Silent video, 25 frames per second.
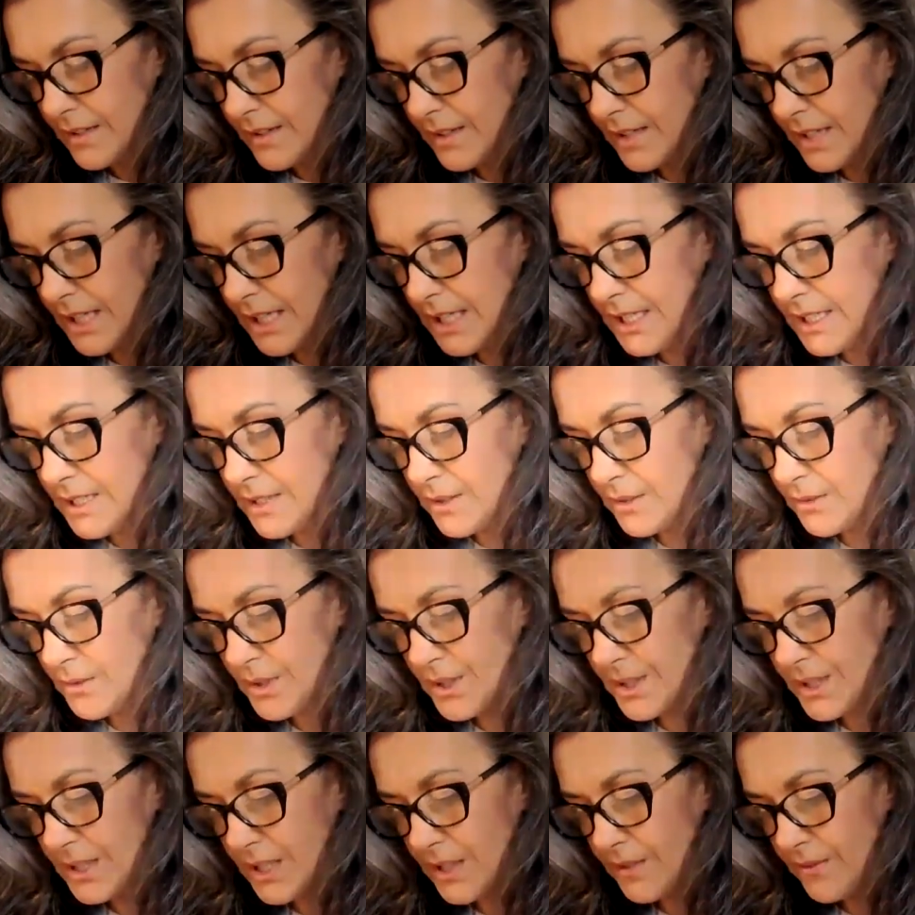The key to
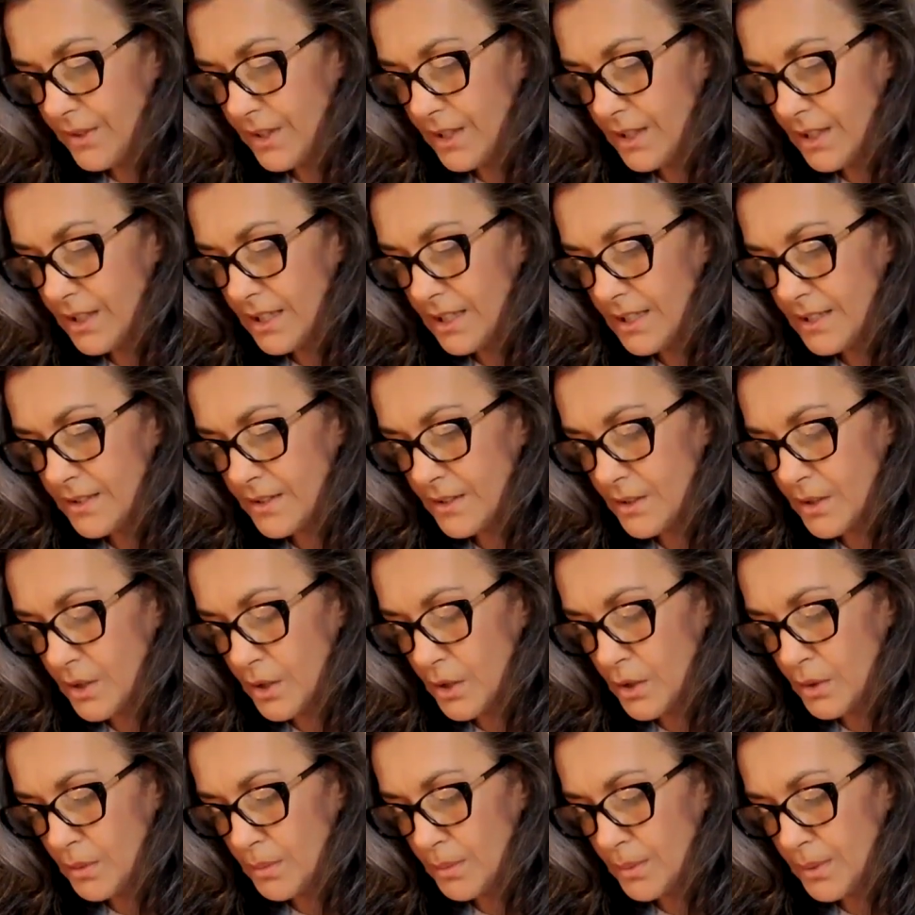receiving is an
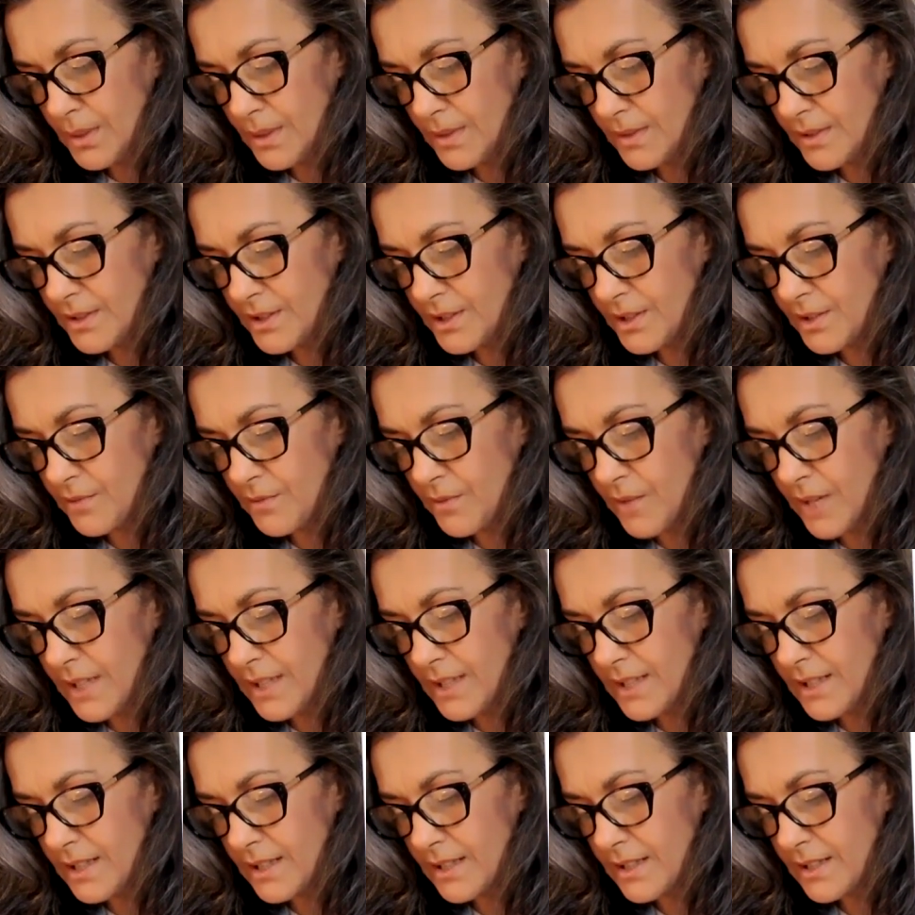open,
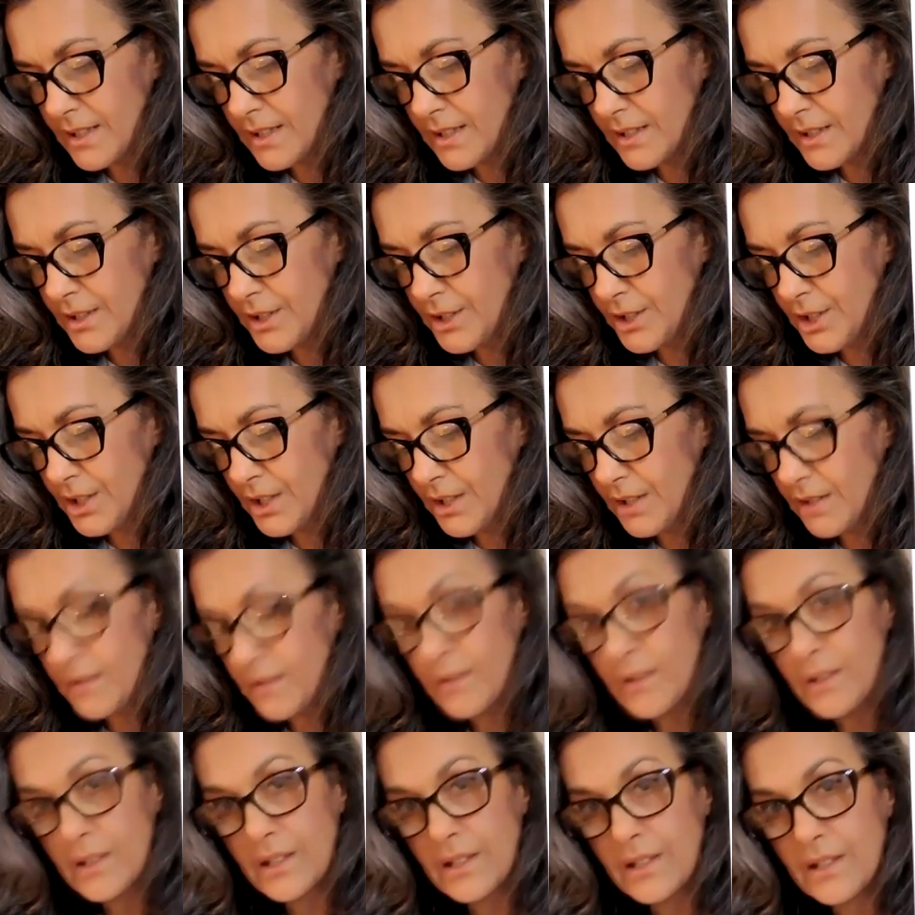surrendered,
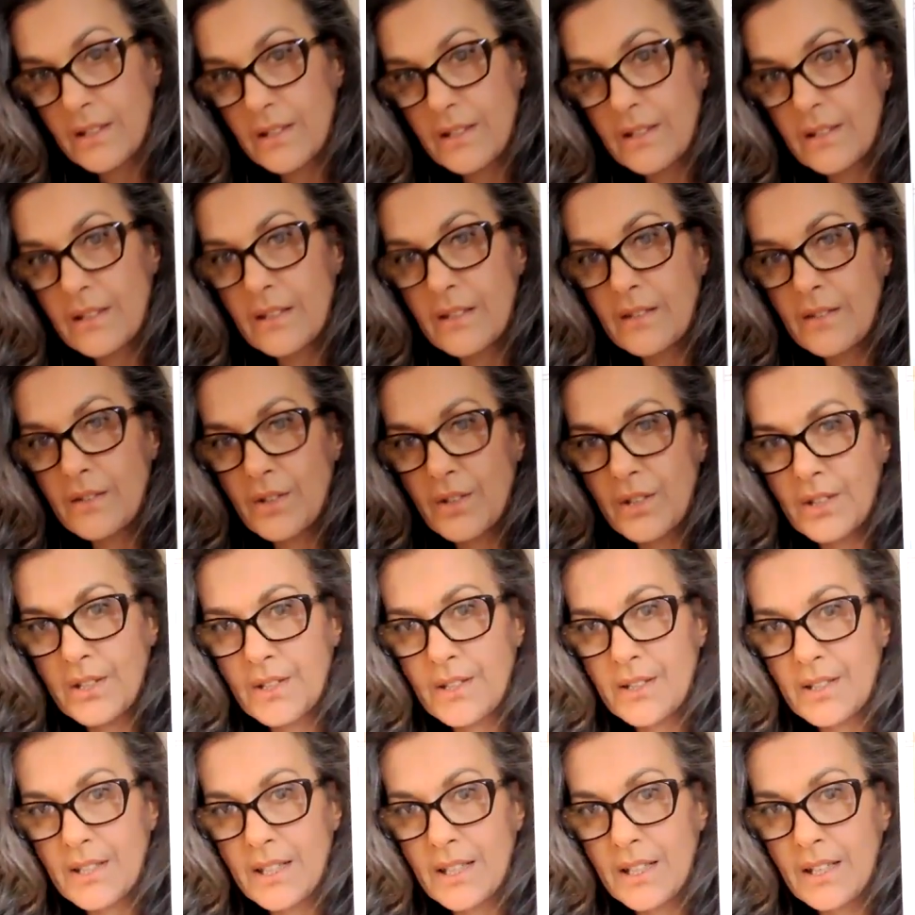generous,
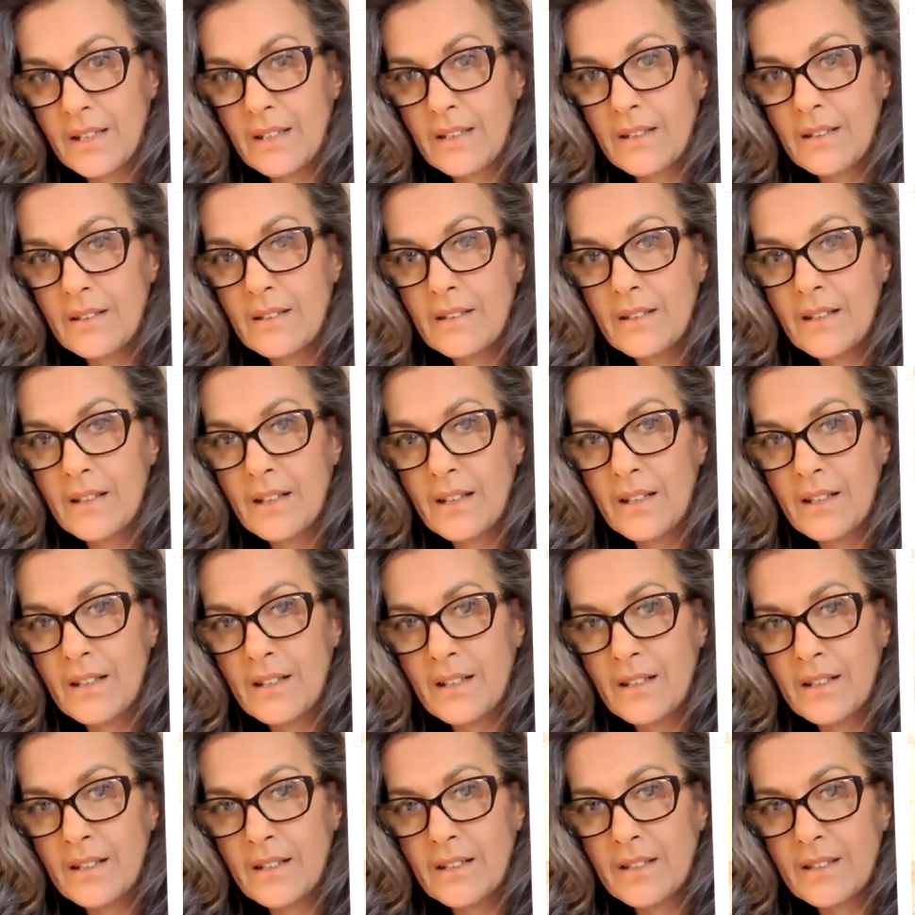trusting
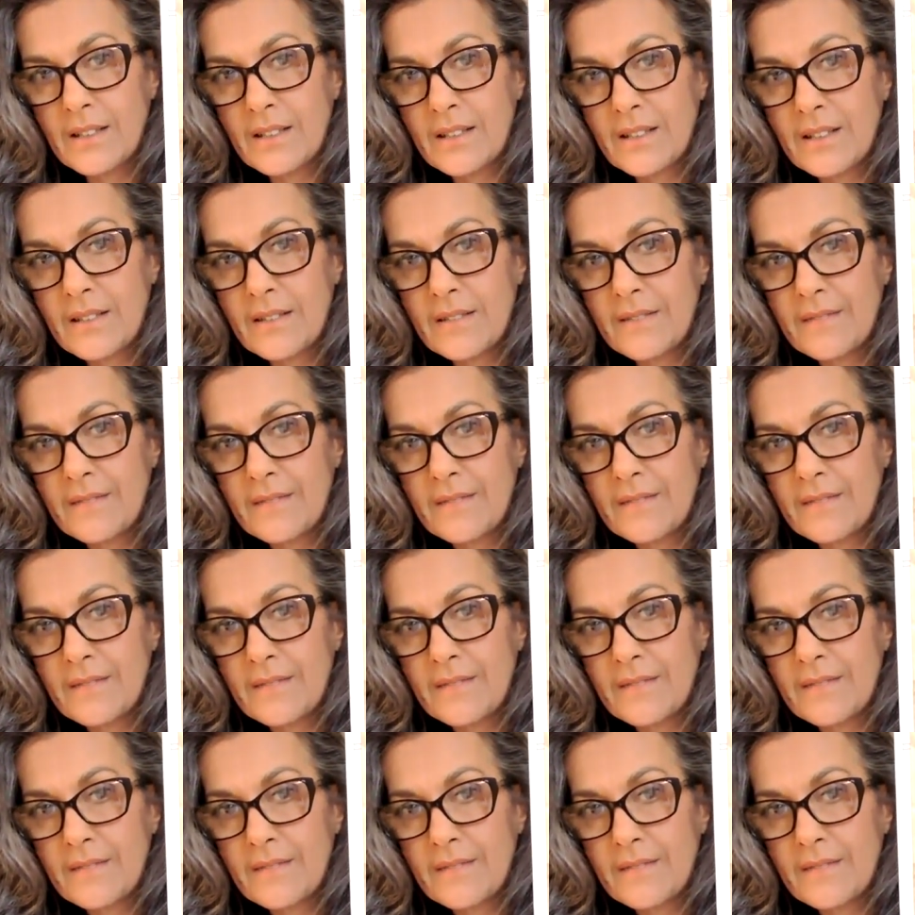heart.